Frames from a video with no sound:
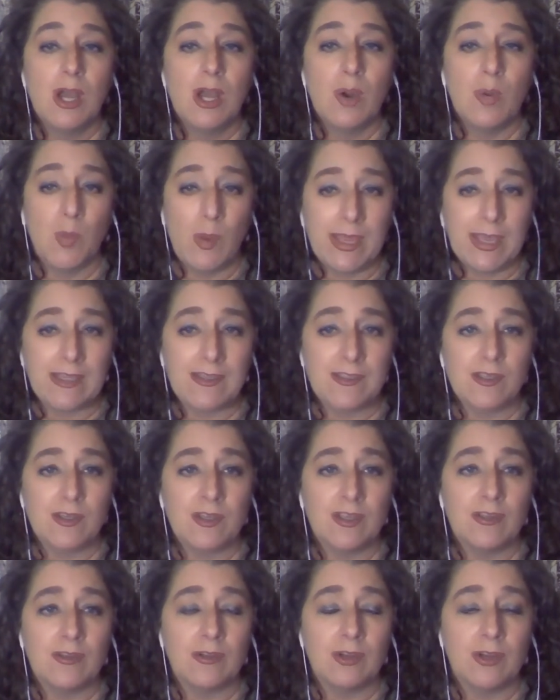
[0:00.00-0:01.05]
Weekends all
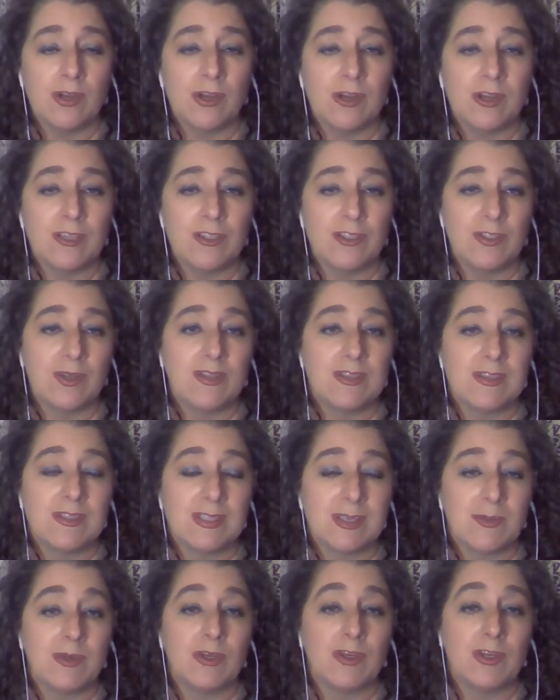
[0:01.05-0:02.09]
year long and during the
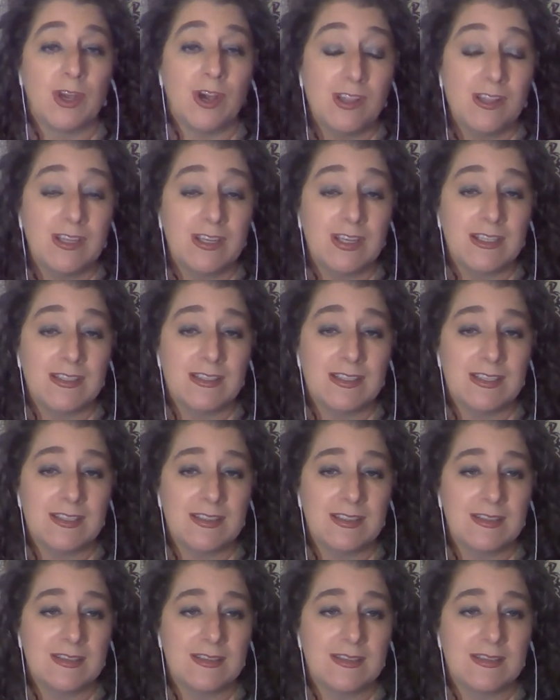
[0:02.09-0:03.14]
summer and holiday
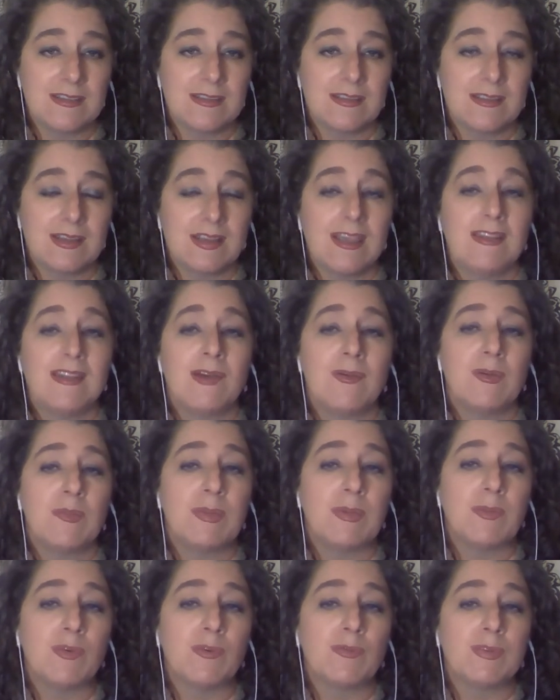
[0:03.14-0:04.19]
seasons, and that would be
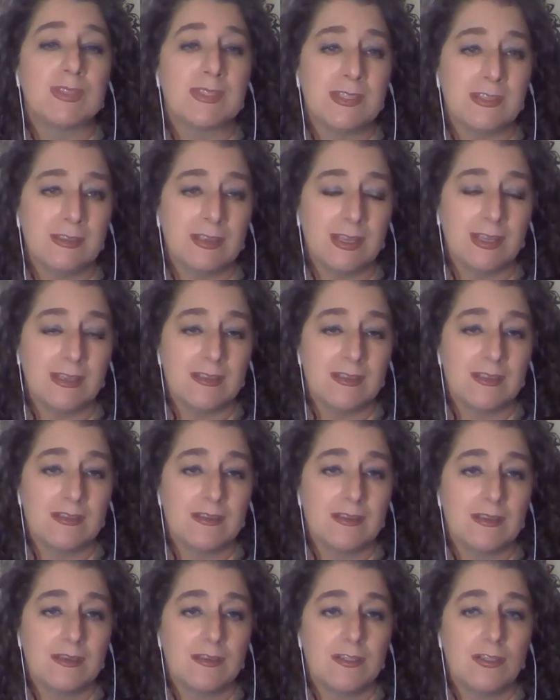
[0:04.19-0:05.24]
more resilient
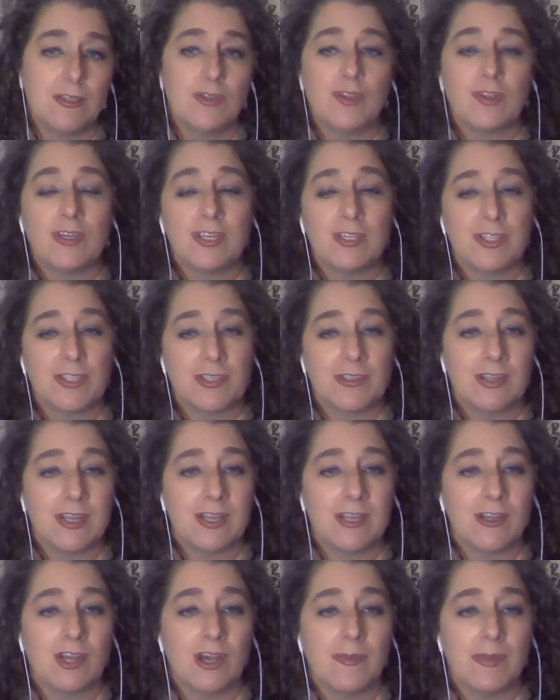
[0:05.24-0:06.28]
to traditional
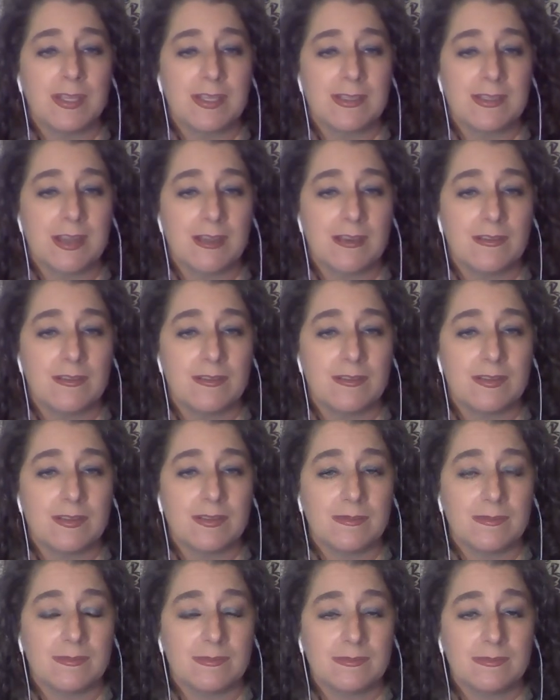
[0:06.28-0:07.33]
economic cycles.
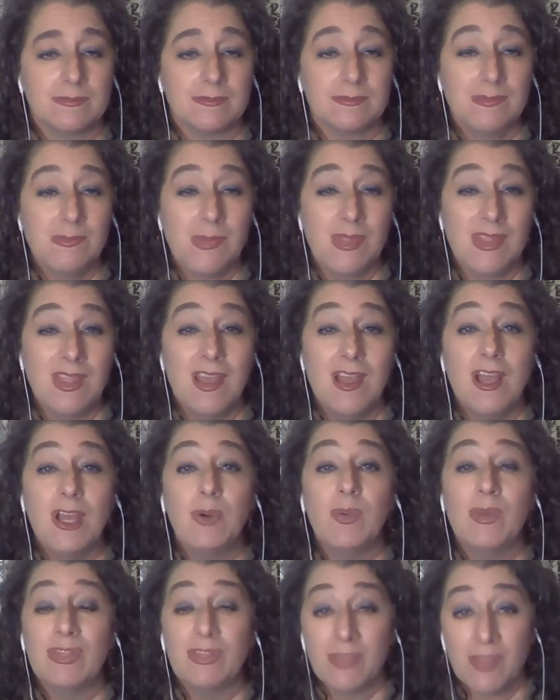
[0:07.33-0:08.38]

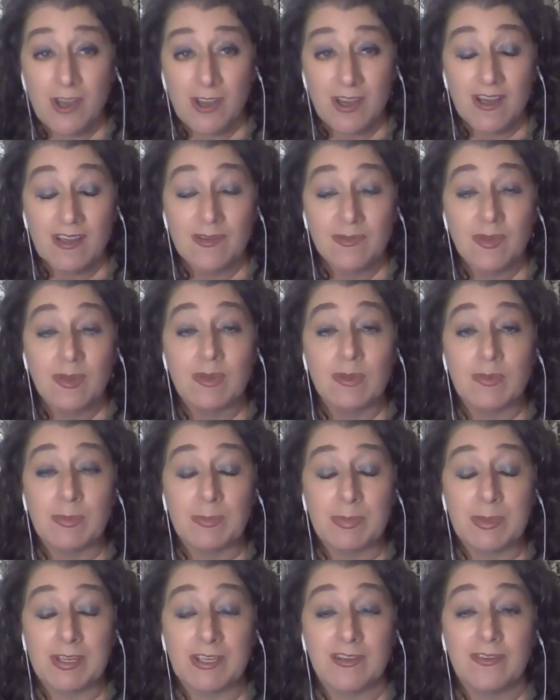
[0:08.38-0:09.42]
We thought we were
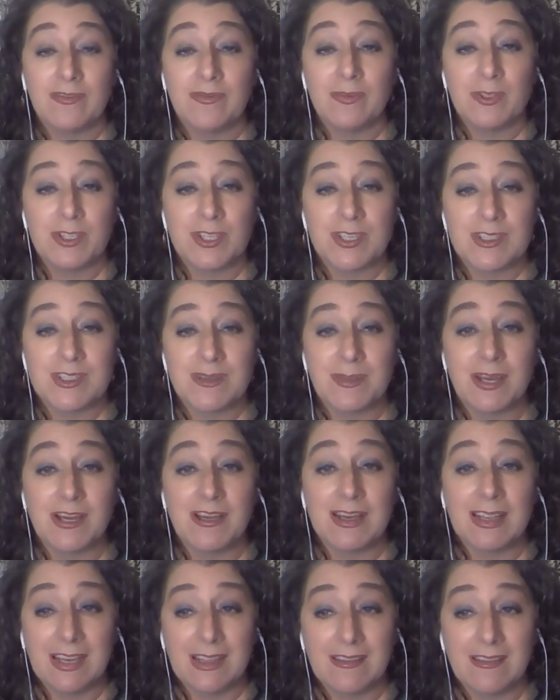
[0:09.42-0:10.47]
prepared for just about
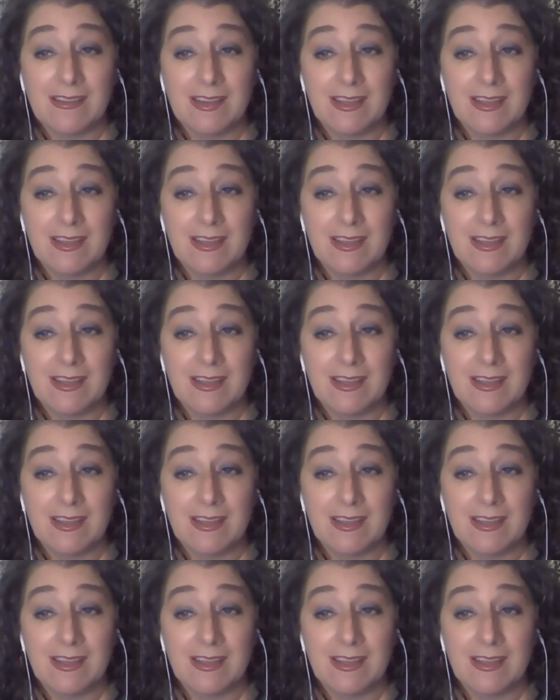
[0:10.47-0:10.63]
anything.